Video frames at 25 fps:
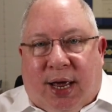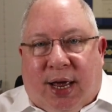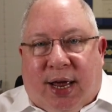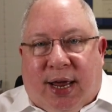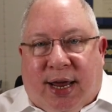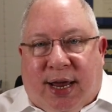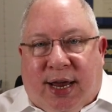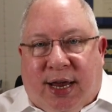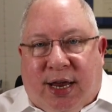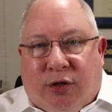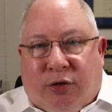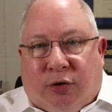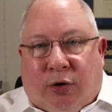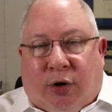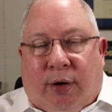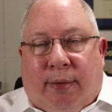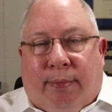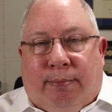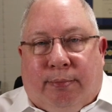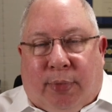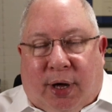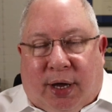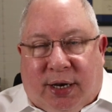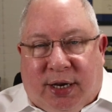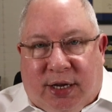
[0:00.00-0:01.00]
either
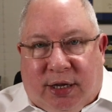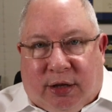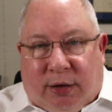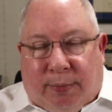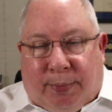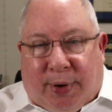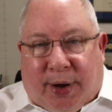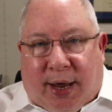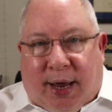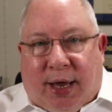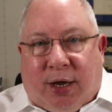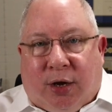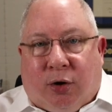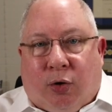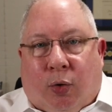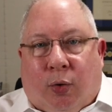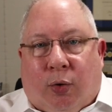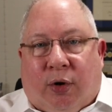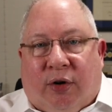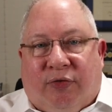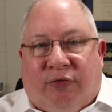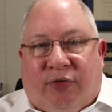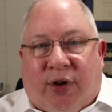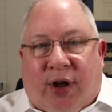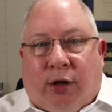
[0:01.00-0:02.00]
money in the bank
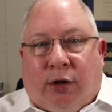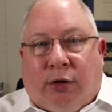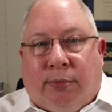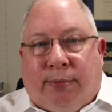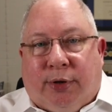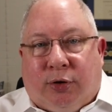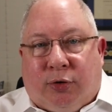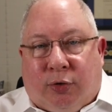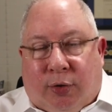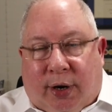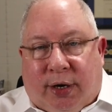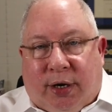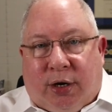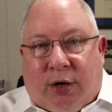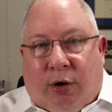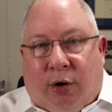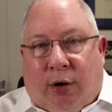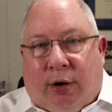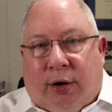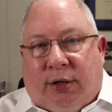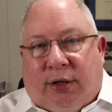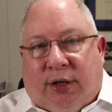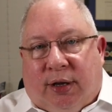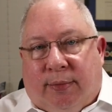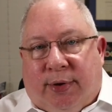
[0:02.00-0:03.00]
or available credit
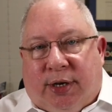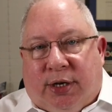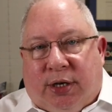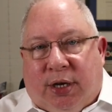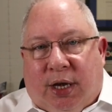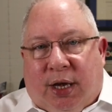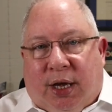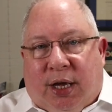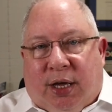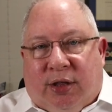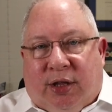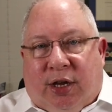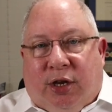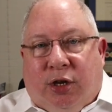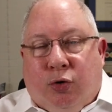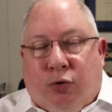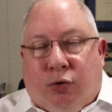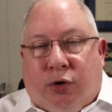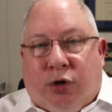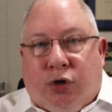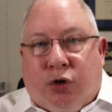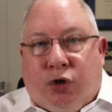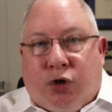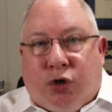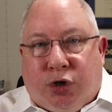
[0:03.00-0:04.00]
card limit, that you
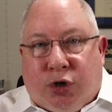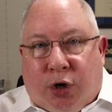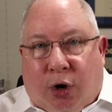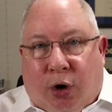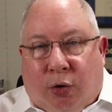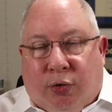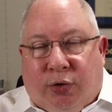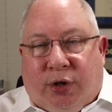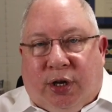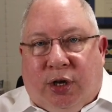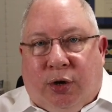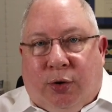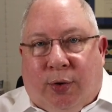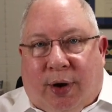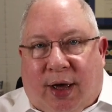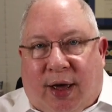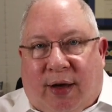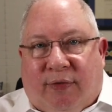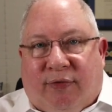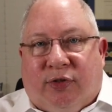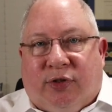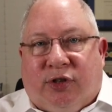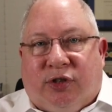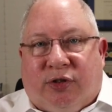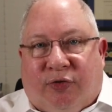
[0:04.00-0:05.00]
can show that you
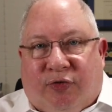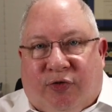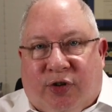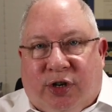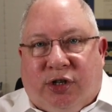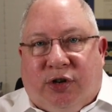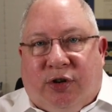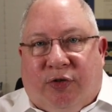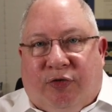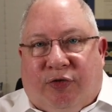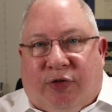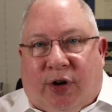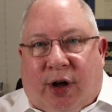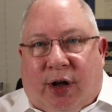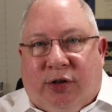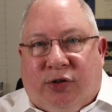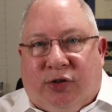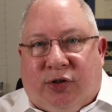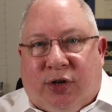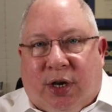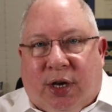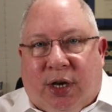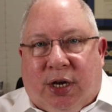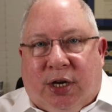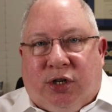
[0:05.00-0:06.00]
have sufficient
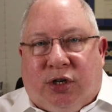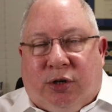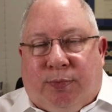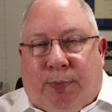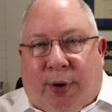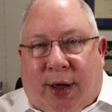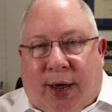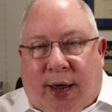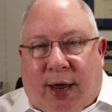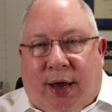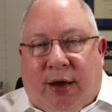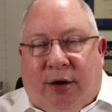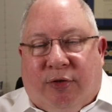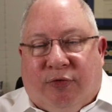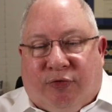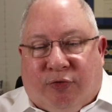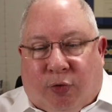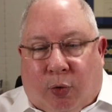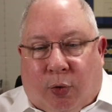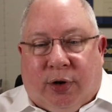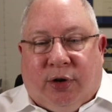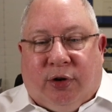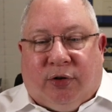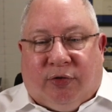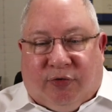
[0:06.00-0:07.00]
funds to pay
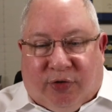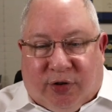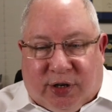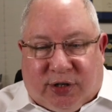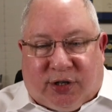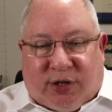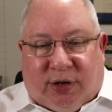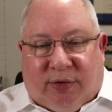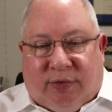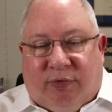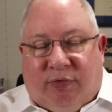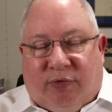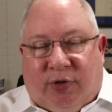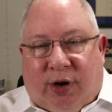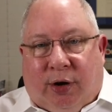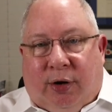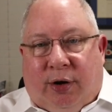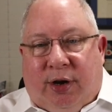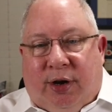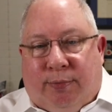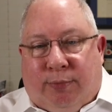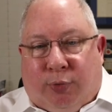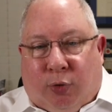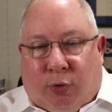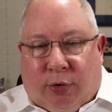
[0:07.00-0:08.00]
for your visit.
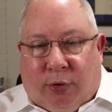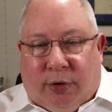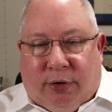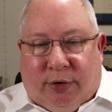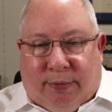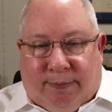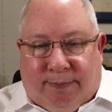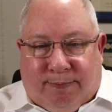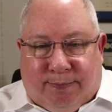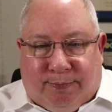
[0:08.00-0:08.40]
Very important.